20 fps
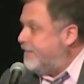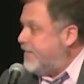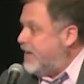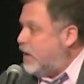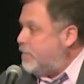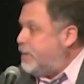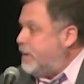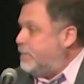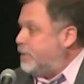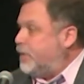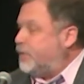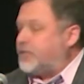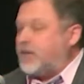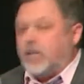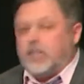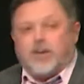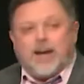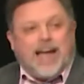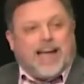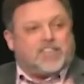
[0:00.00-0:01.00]
And people of
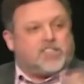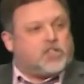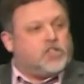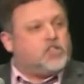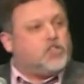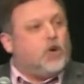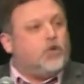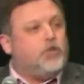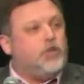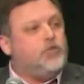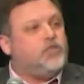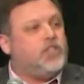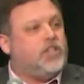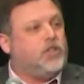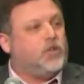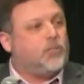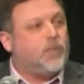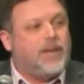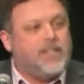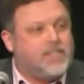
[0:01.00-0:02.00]
color ask us, don't you see
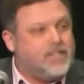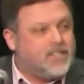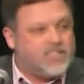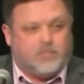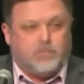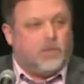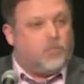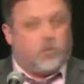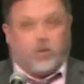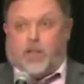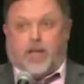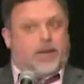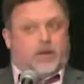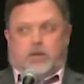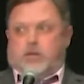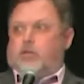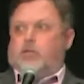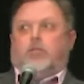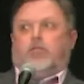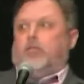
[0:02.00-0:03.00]
the racism? And we're like,
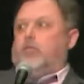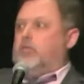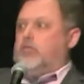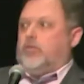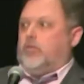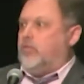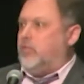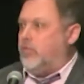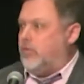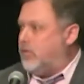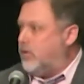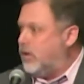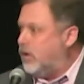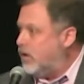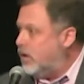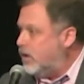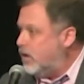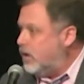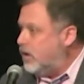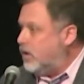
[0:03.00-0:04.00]
no,
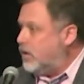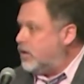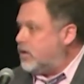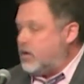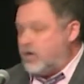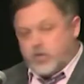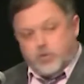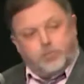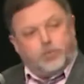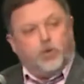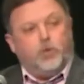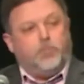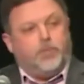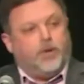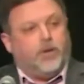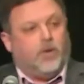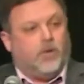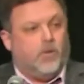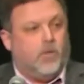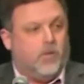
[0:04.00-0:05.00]
because blue
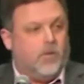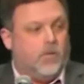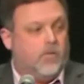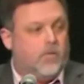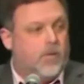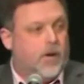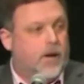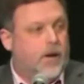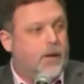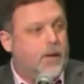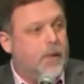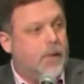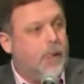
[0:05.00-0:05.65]
pill, right?